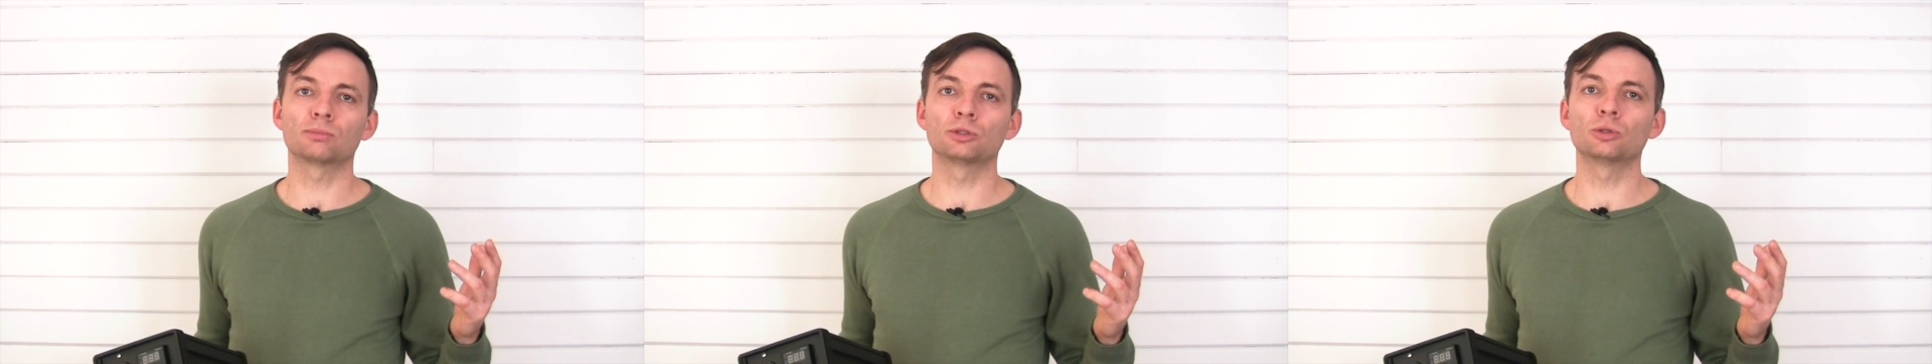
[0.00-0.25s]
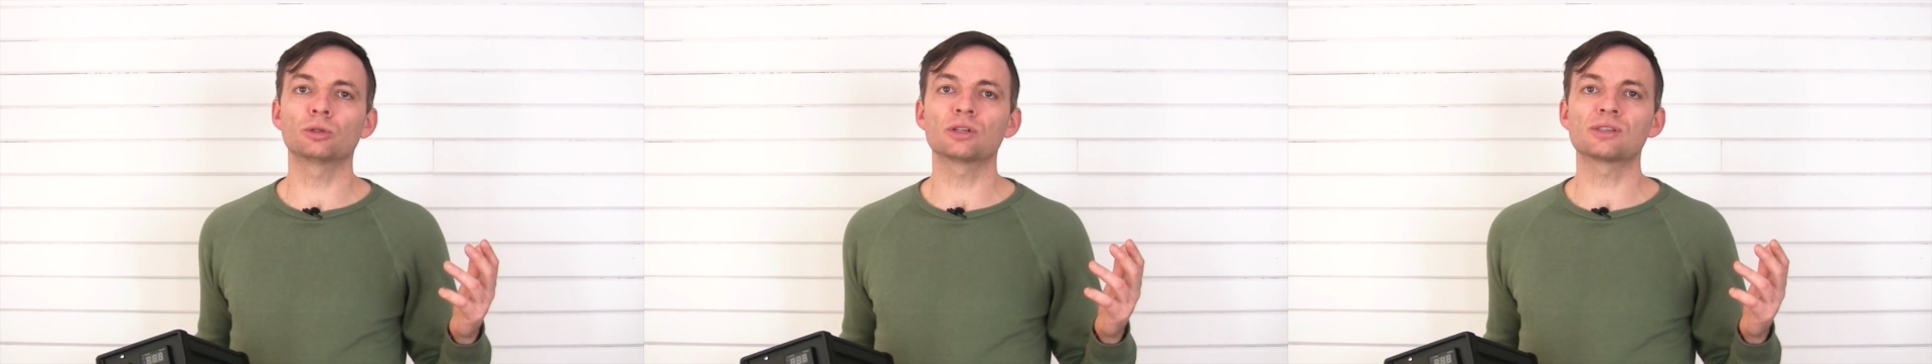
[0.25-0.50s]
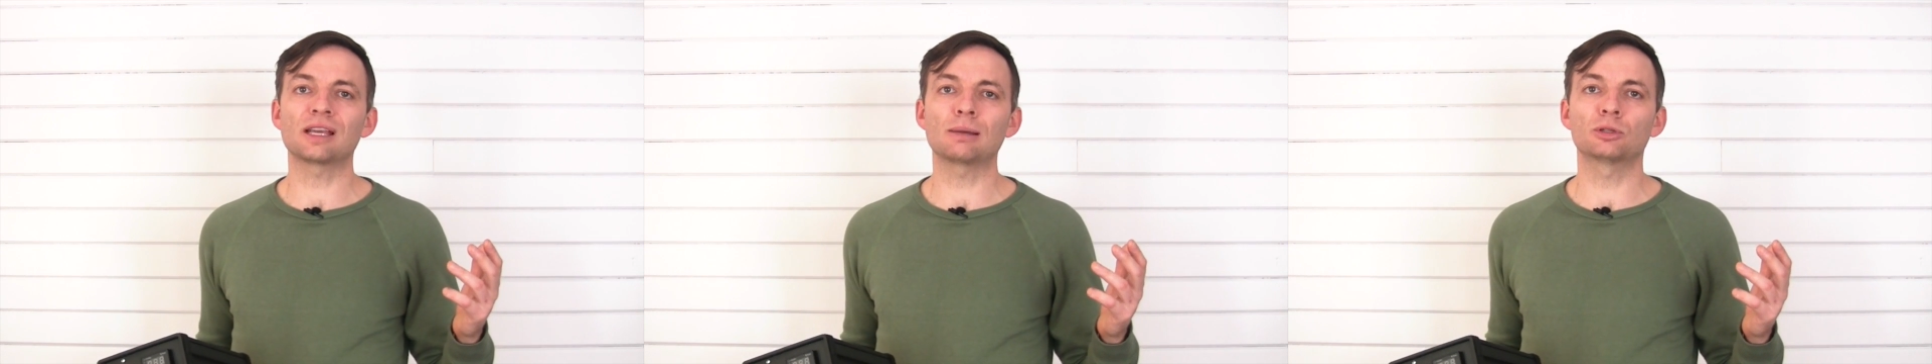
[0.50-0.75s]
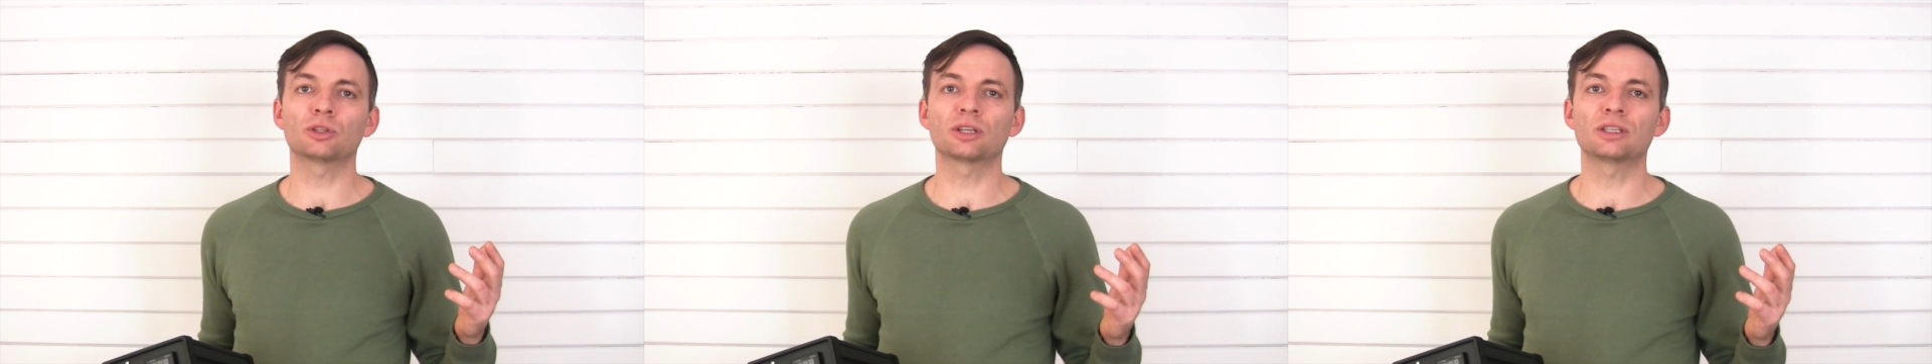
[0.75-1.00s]
the brewer is
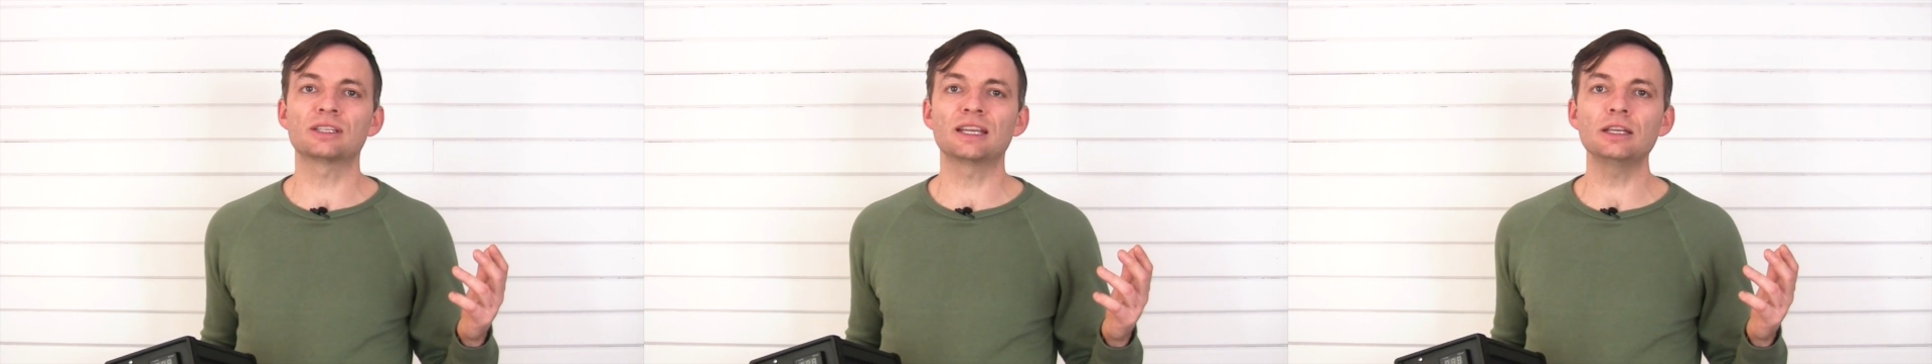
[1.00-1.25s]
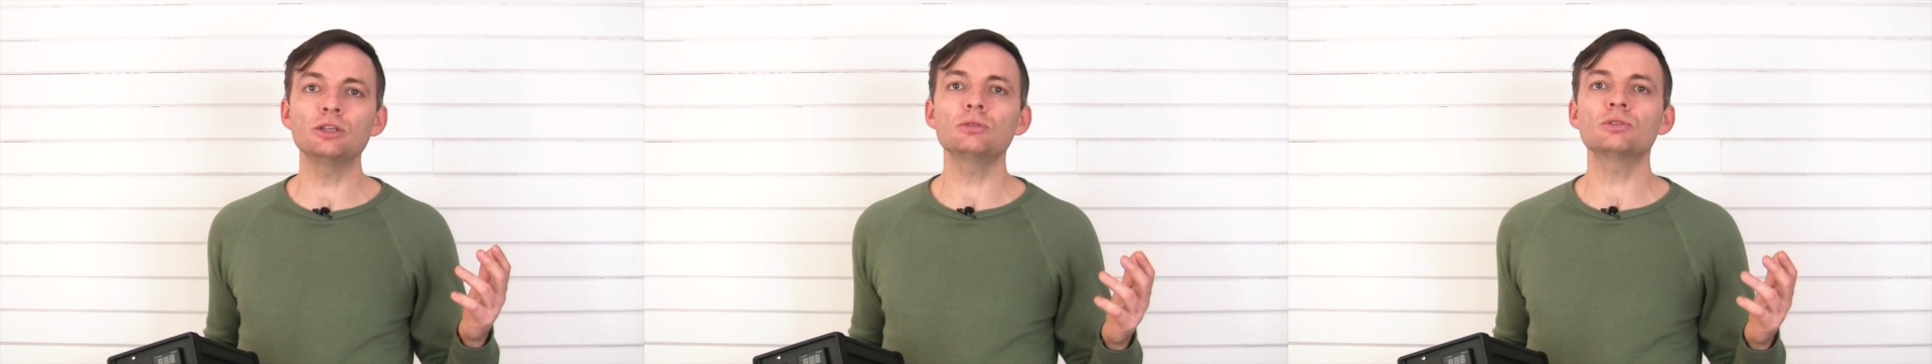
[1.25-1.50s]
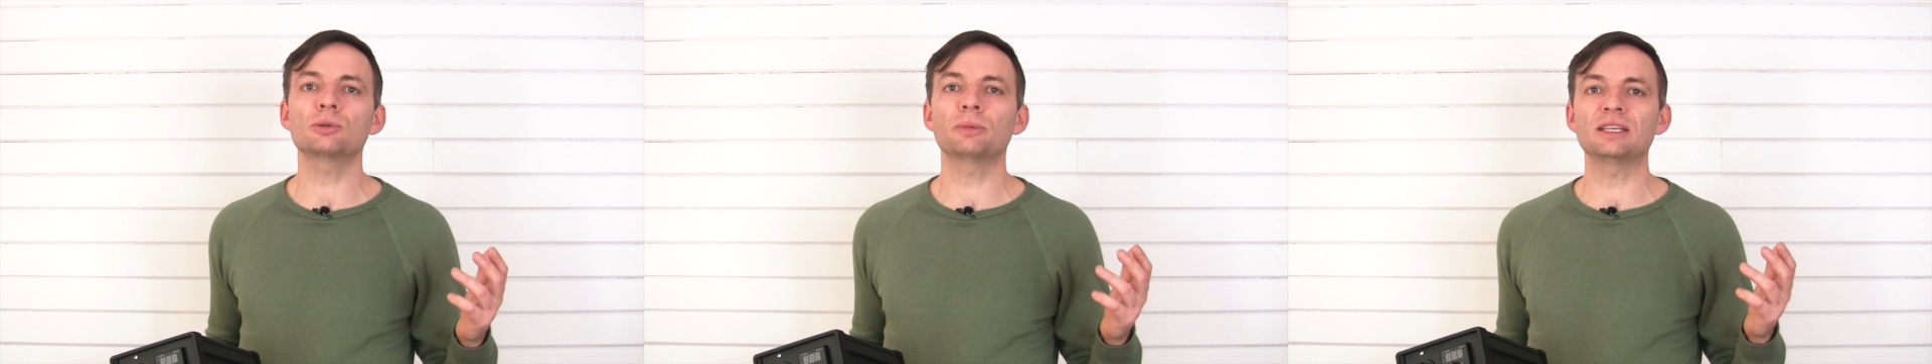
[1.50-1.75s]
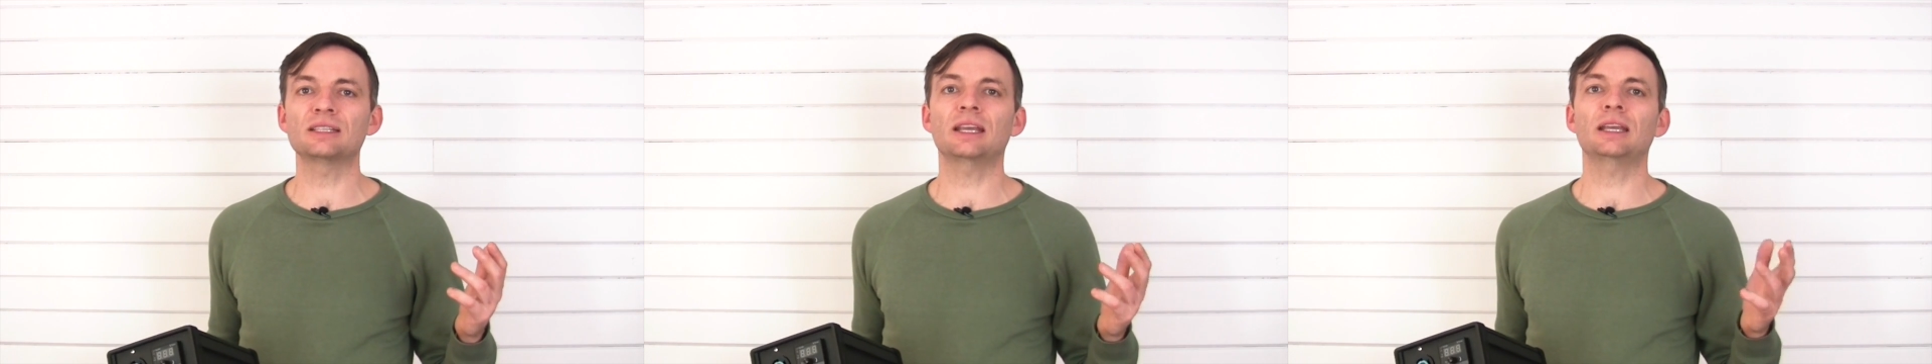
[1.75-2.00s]
able to continue to
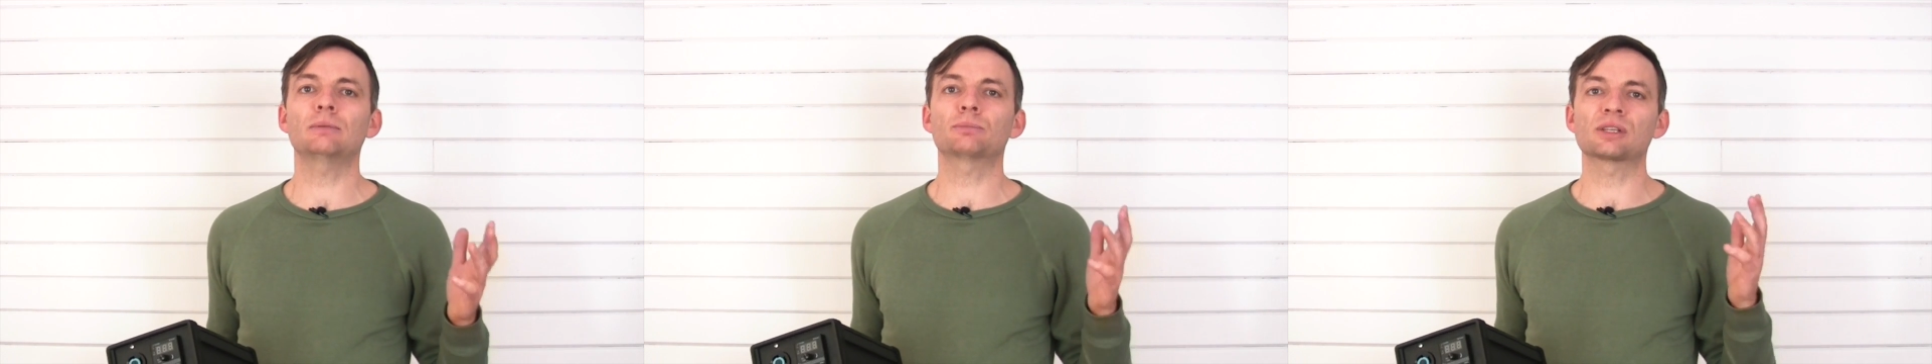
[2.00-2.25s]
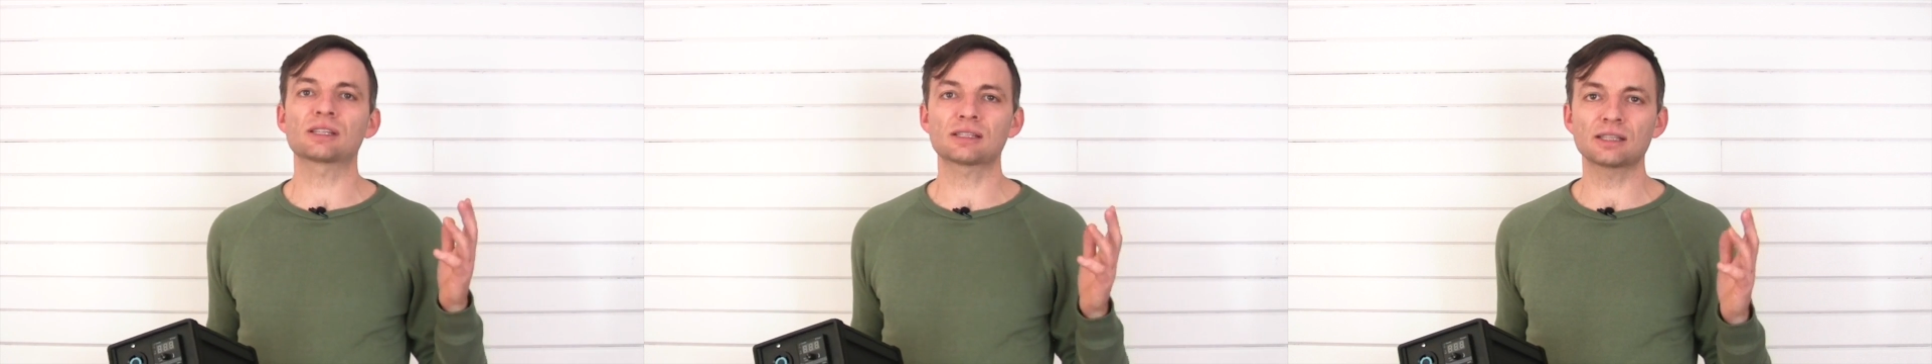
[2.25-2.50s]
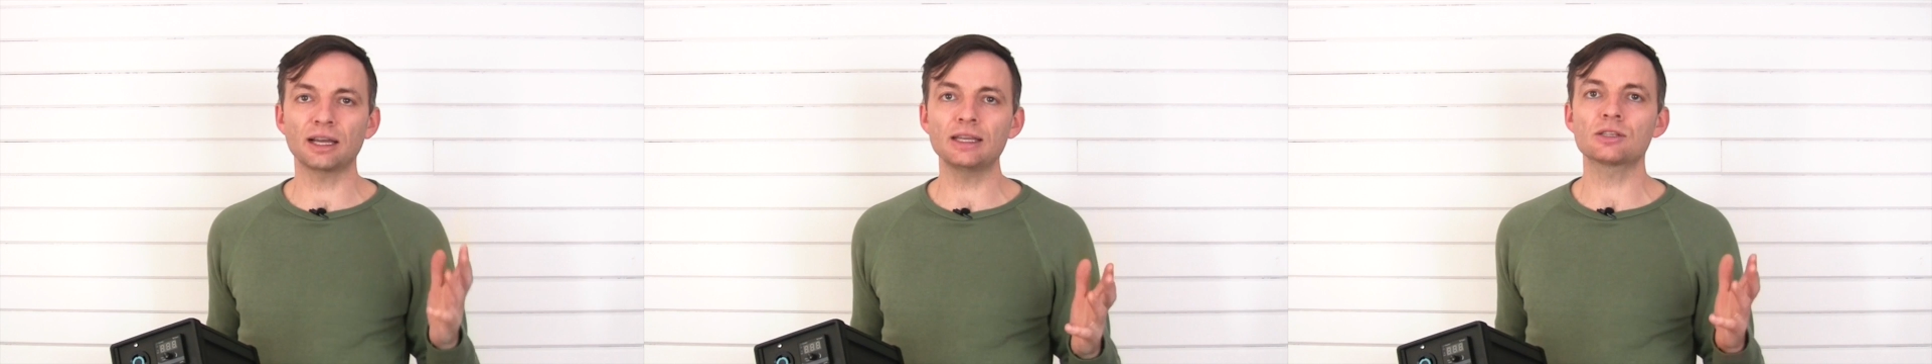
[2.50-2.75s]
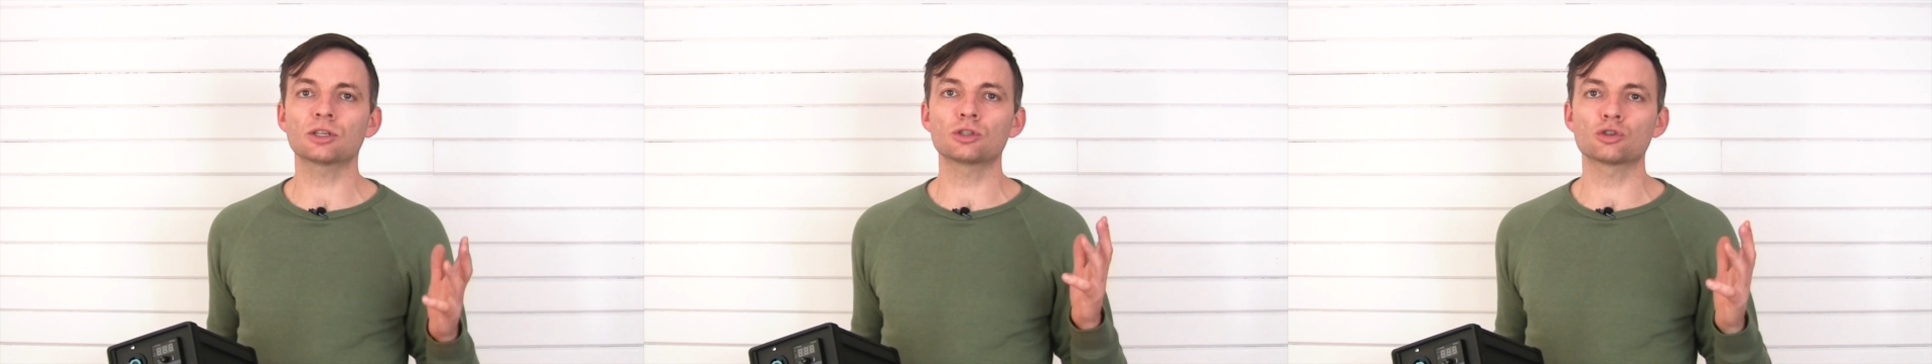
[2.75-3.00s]
maintain
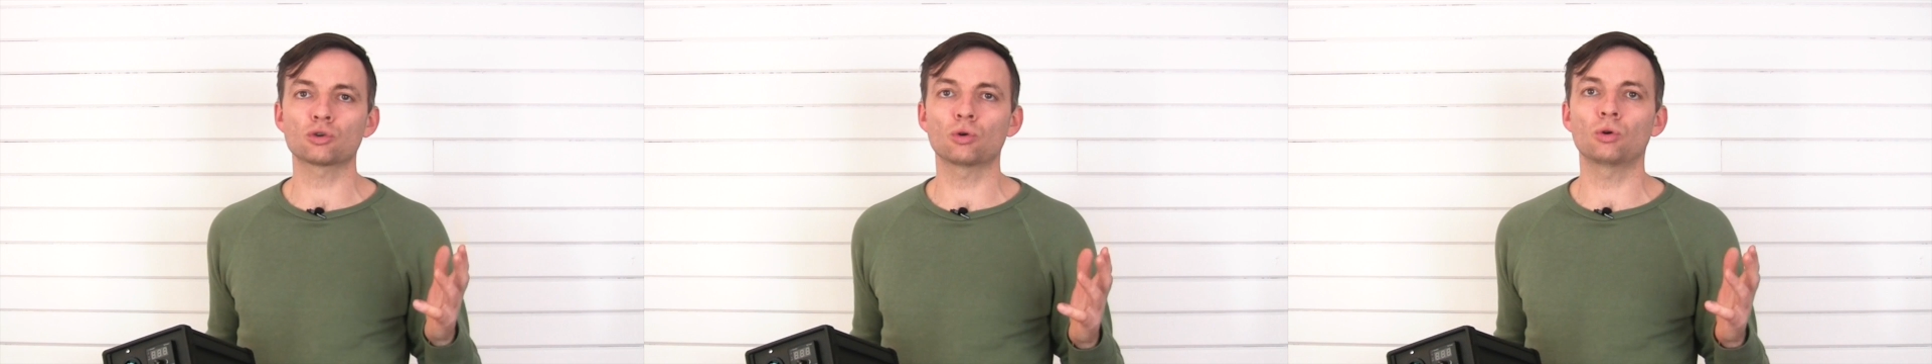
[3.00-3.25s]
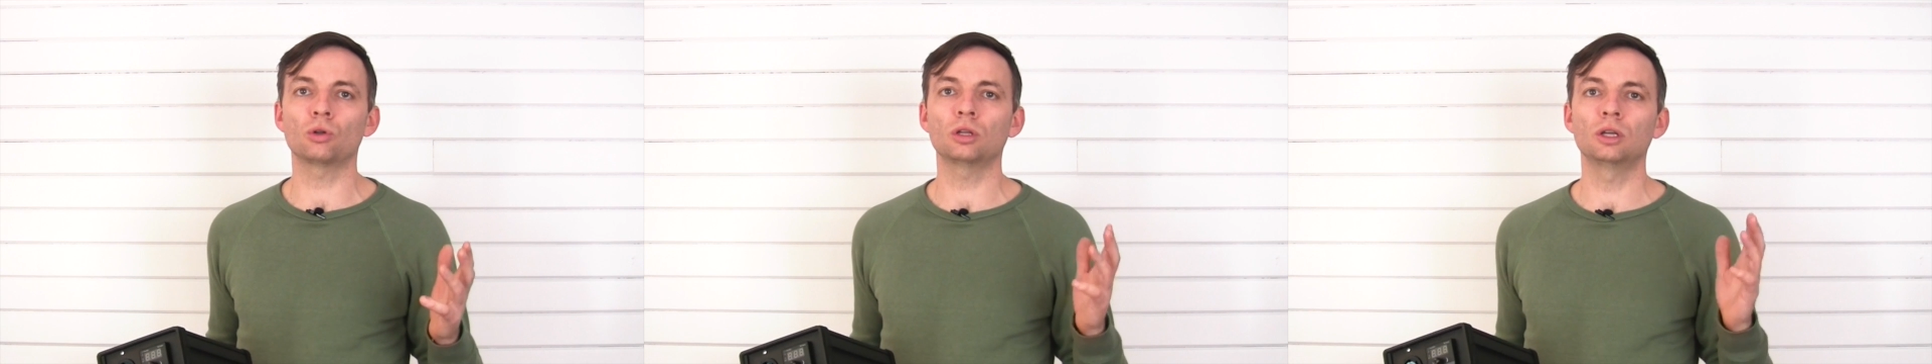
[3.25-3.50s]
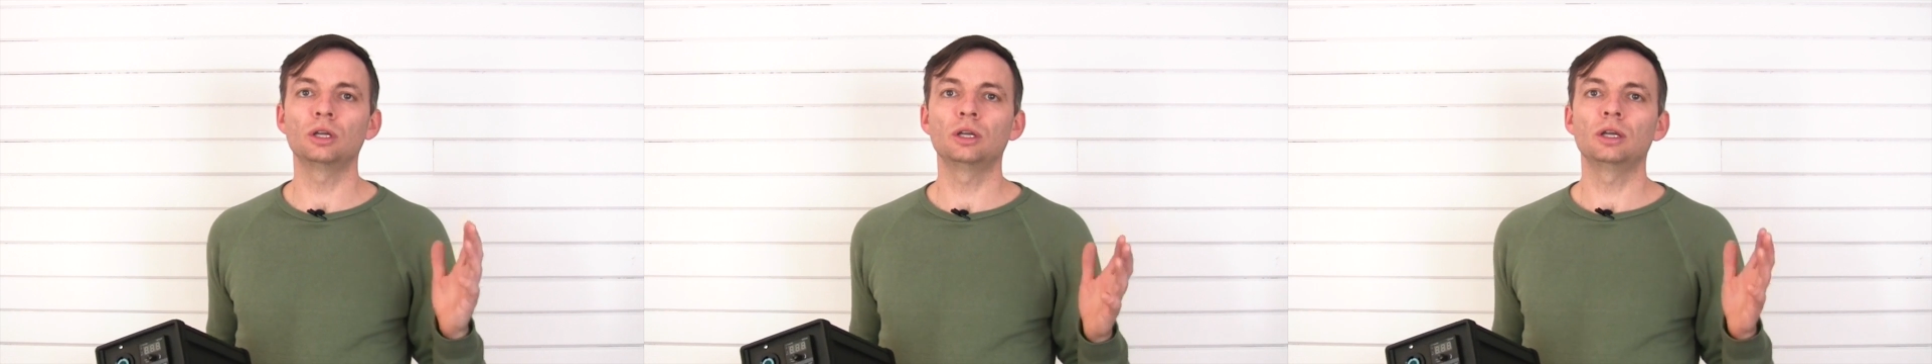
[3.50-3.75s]
precise control